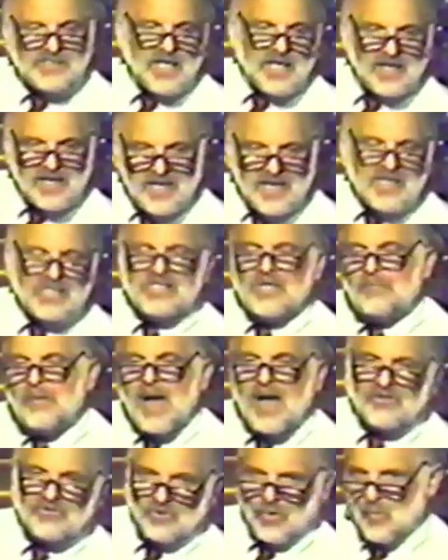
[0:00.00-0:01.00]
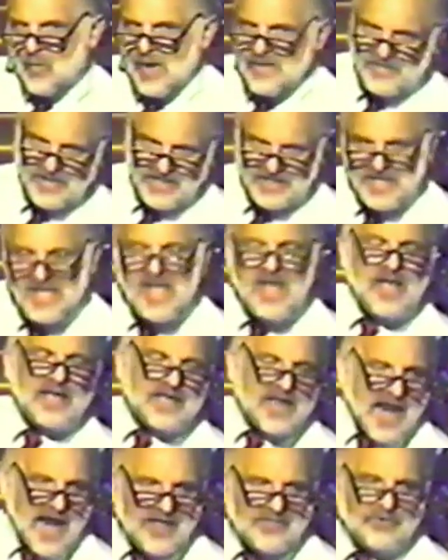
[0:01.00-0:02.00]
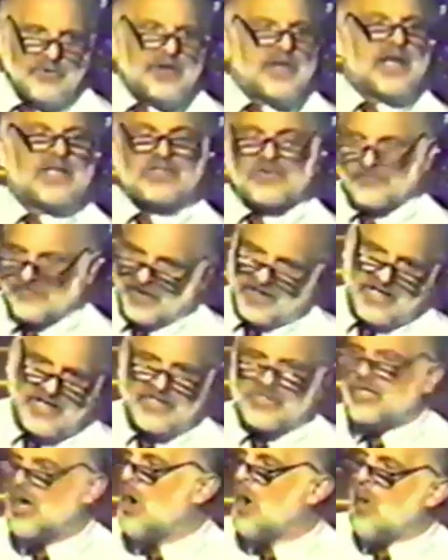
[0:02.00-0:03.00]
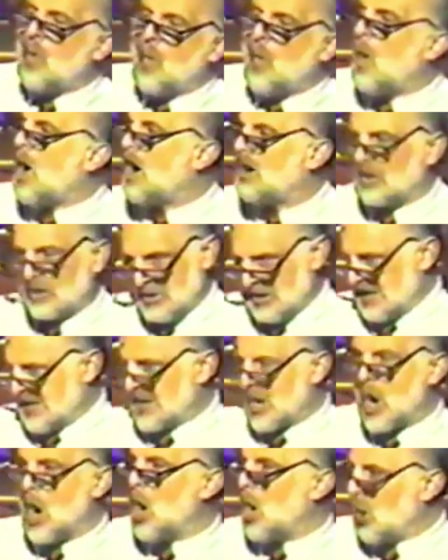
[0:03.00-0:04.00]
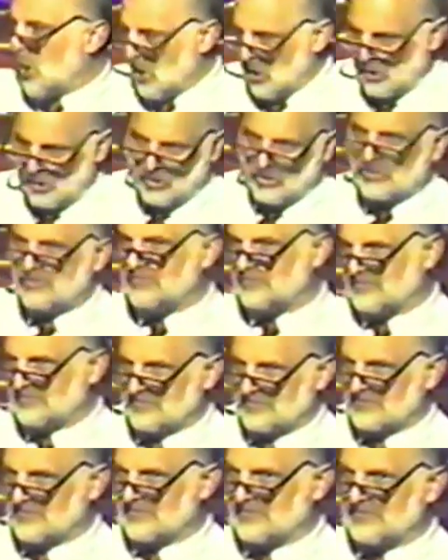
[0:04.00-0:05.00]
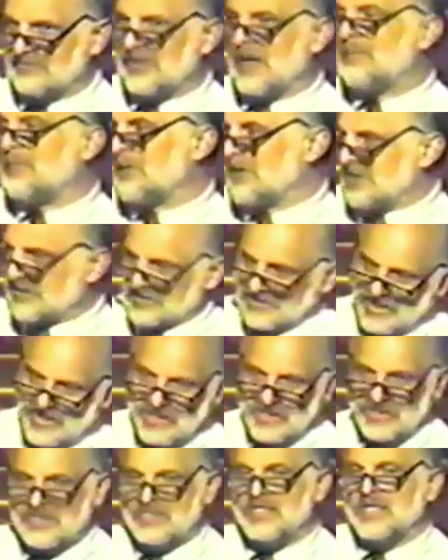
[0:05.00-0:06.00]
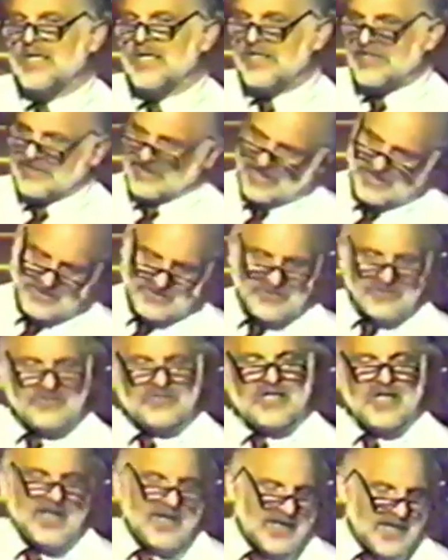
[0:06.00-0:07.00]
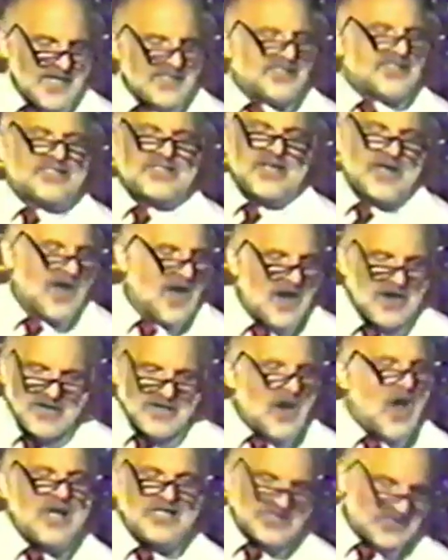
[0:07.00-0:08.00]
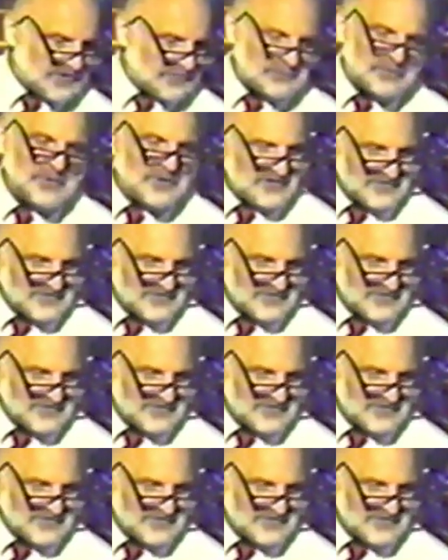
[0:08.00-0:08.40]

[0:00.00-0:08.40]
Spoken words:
that it is about the women gathering at the village watering hole. Deborah says, sisters, let's gossip.